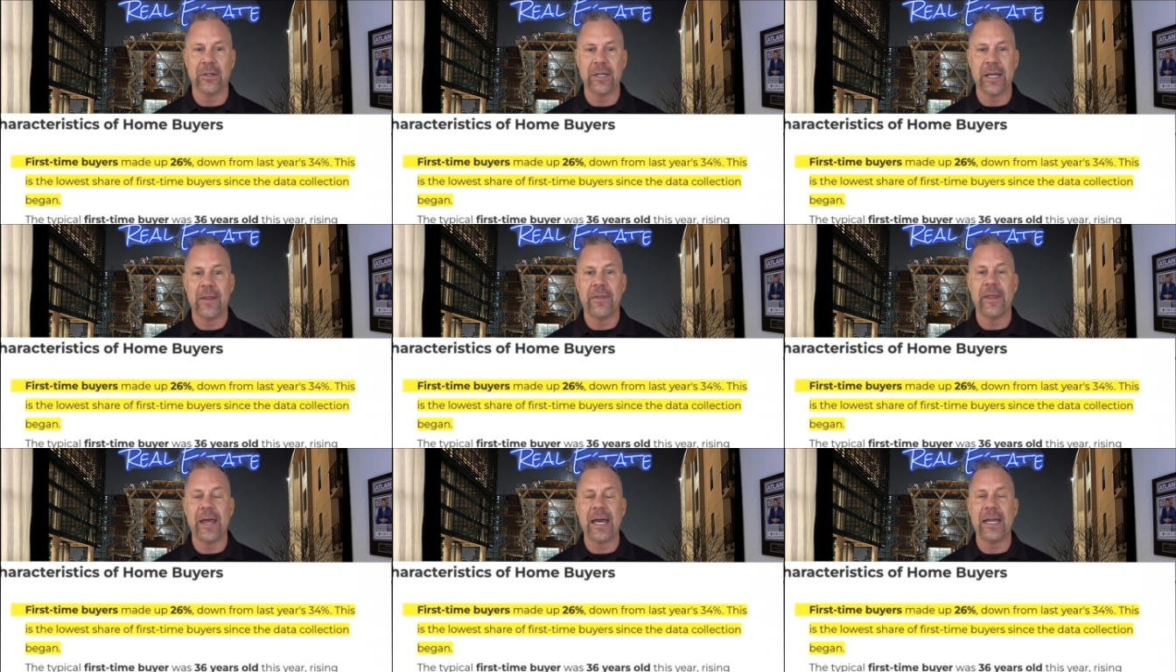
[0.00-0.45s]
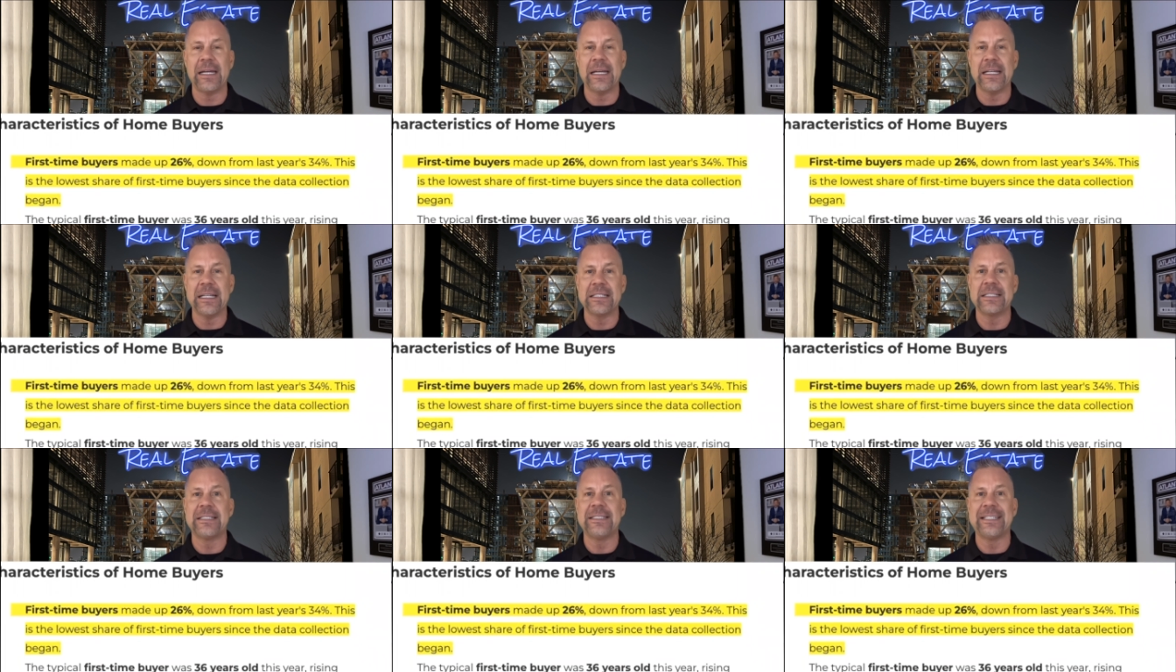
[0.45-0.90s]
Now that
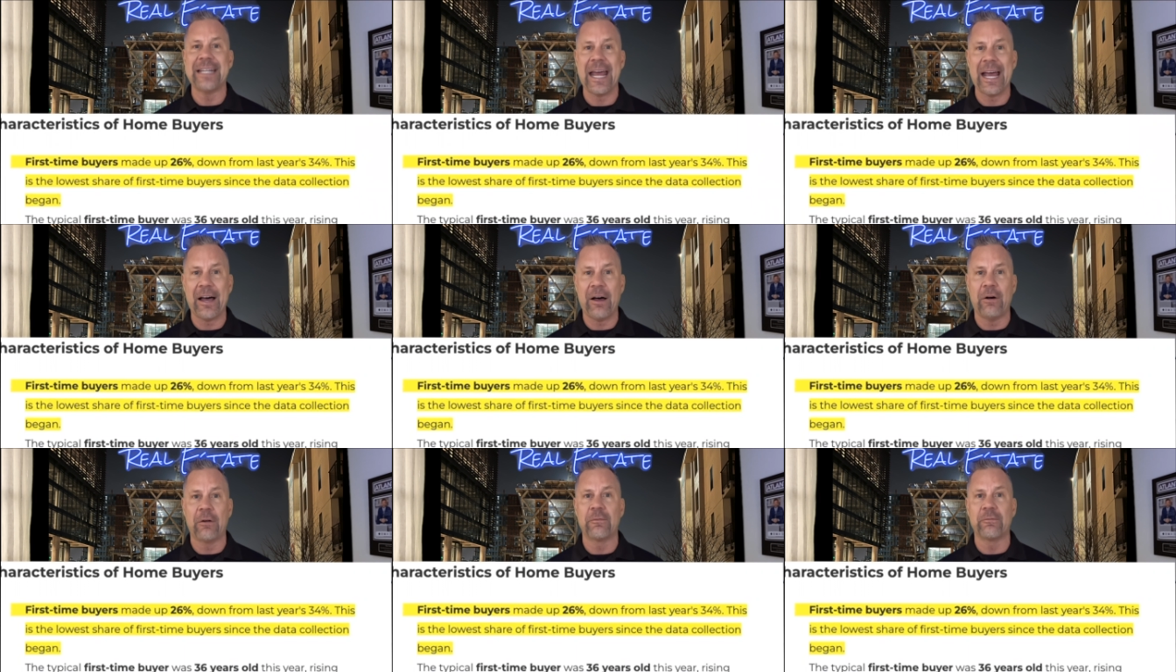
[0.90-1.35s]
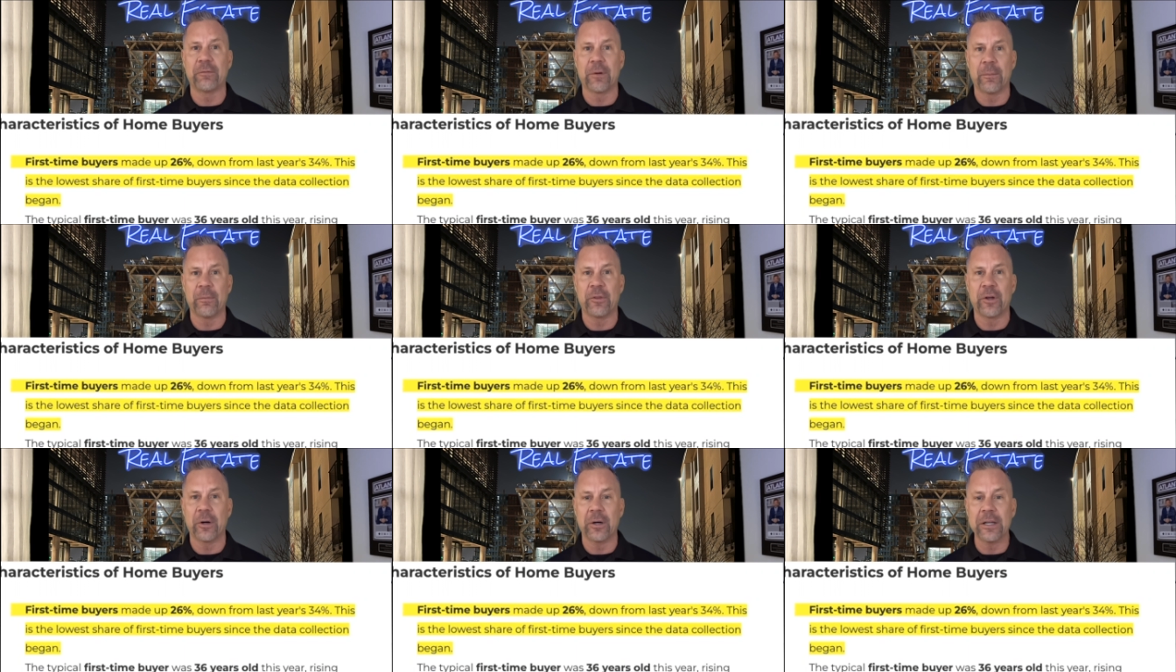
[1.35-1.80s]
is down
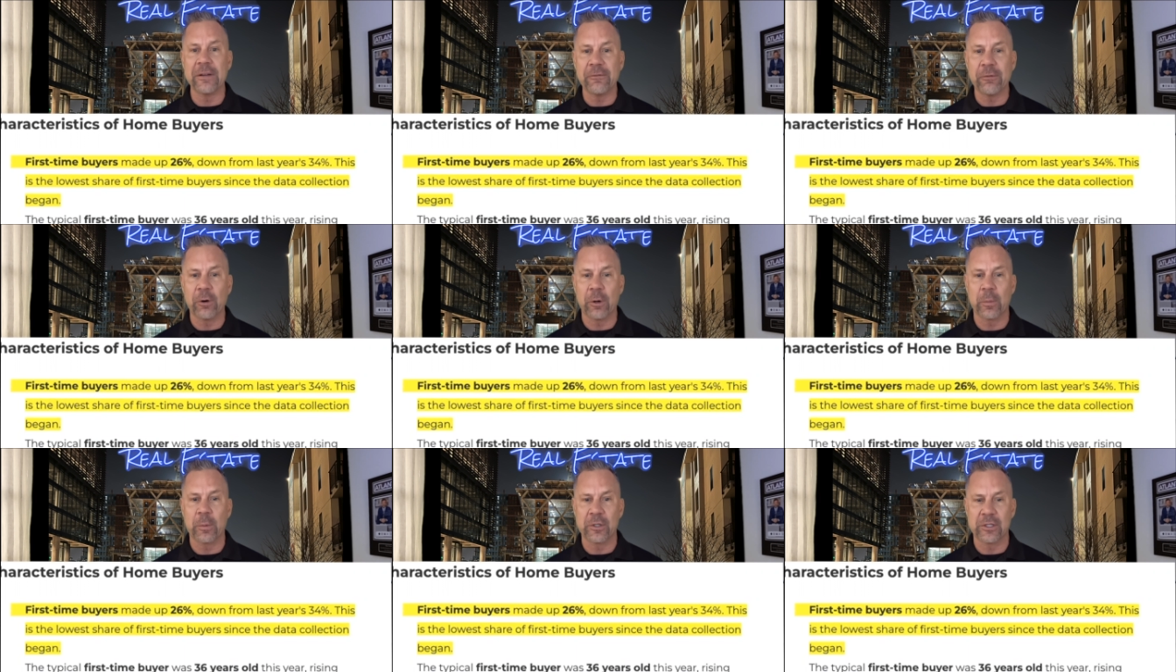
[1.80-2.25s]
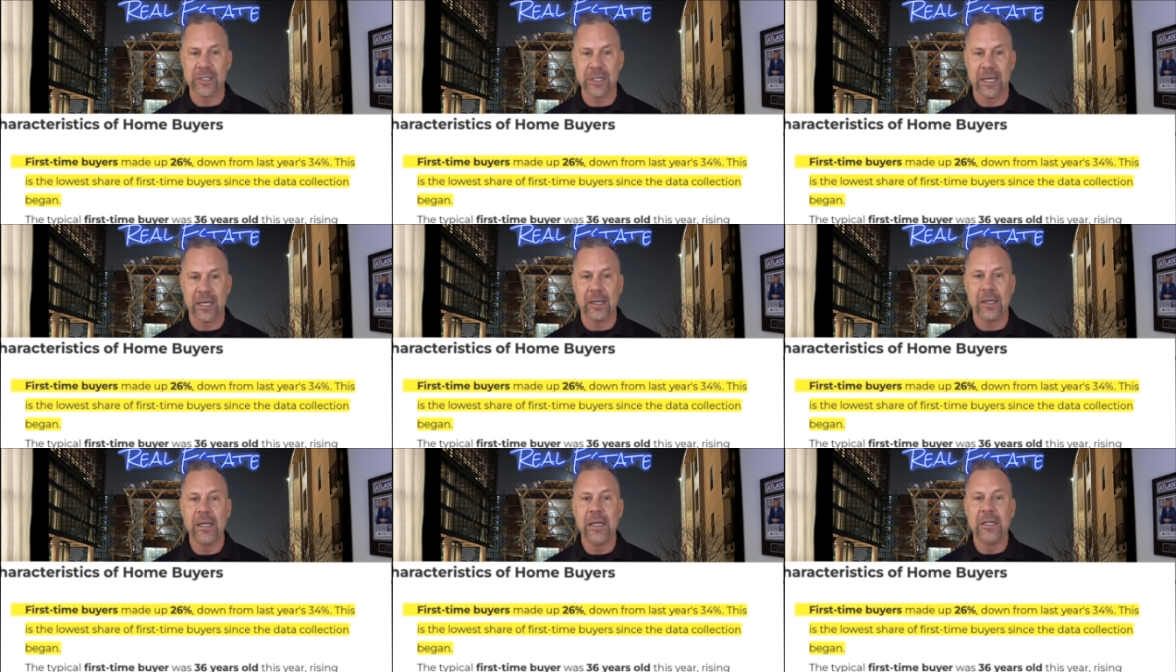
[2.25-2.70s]
from
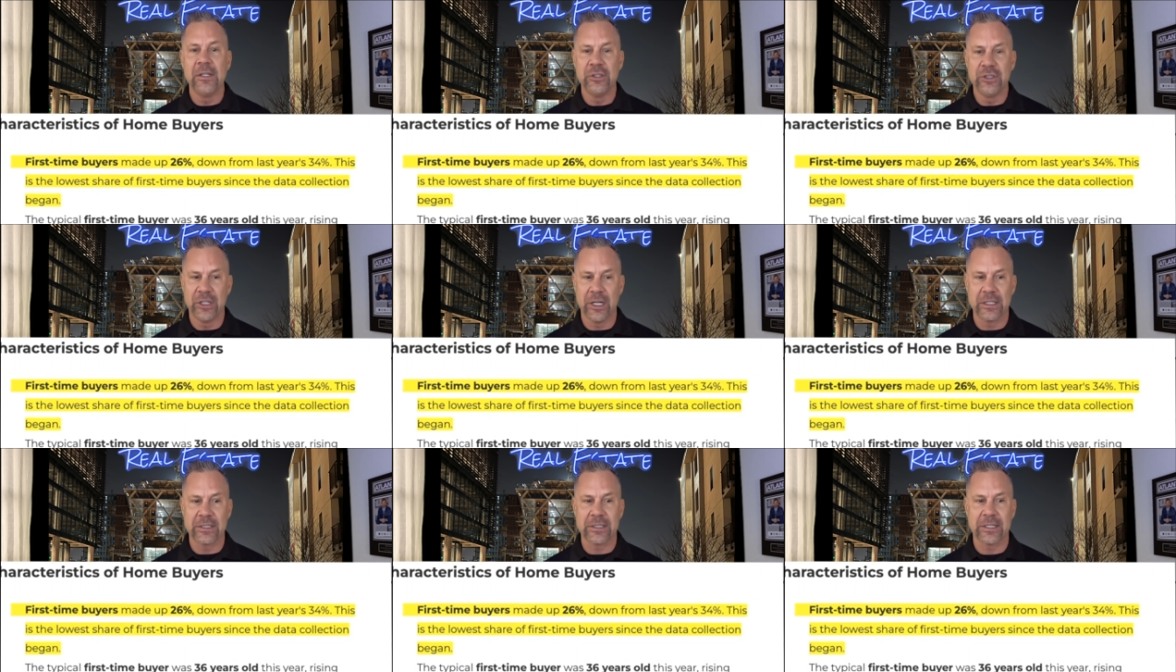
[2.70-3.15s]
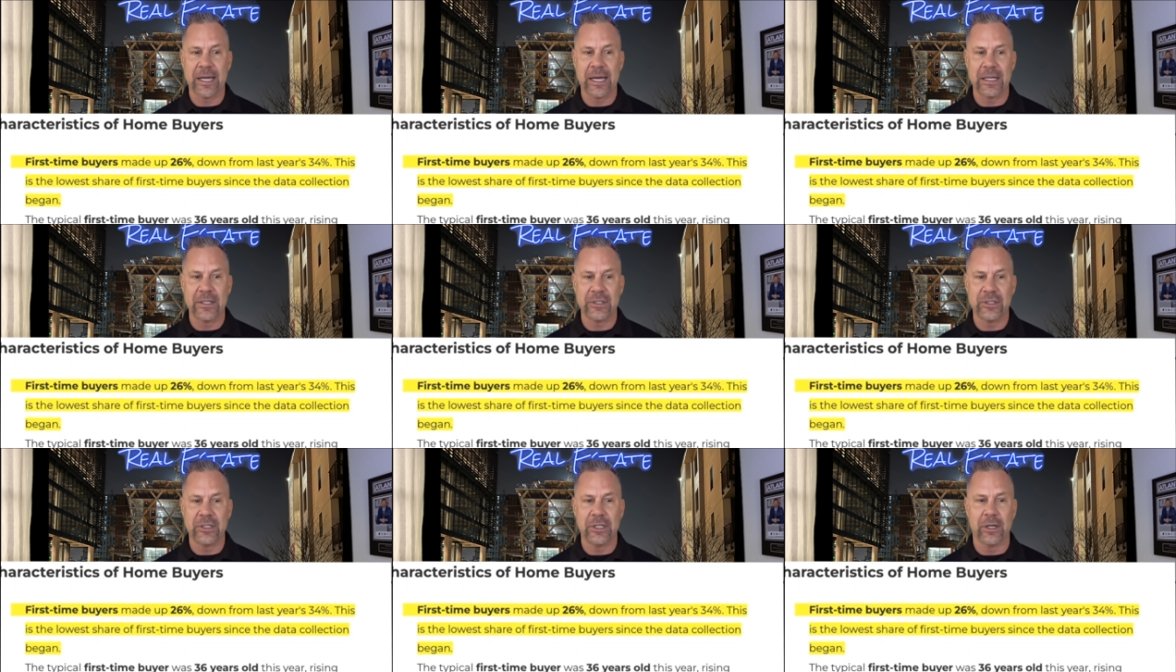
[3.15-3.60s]
34% just
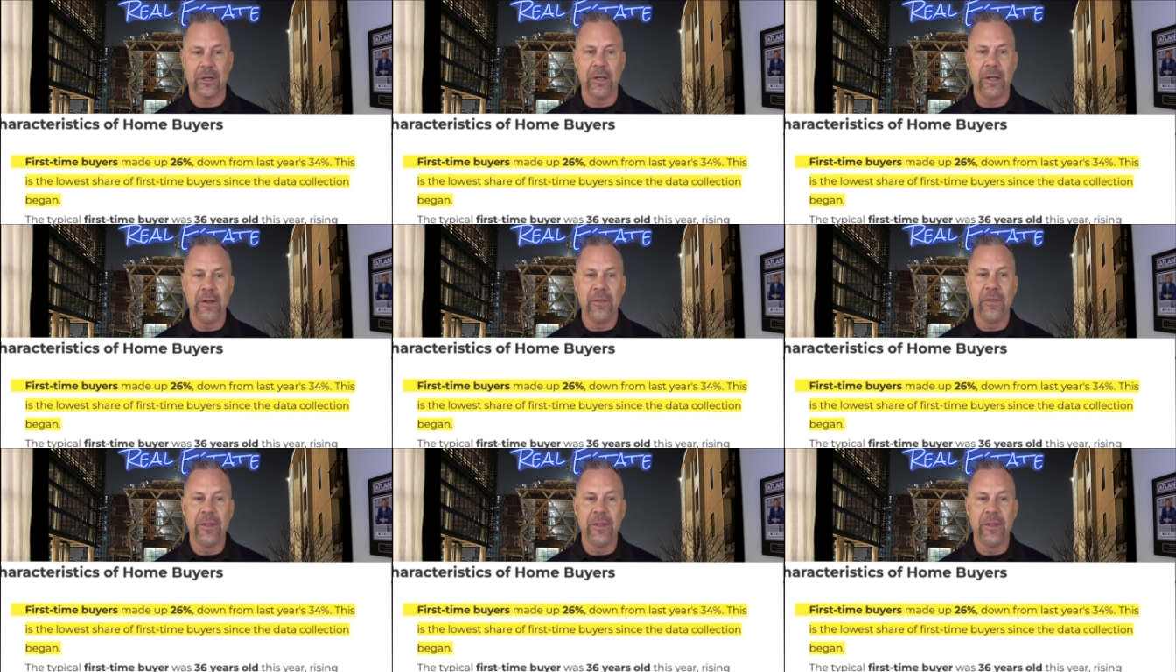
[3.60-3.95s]
last year.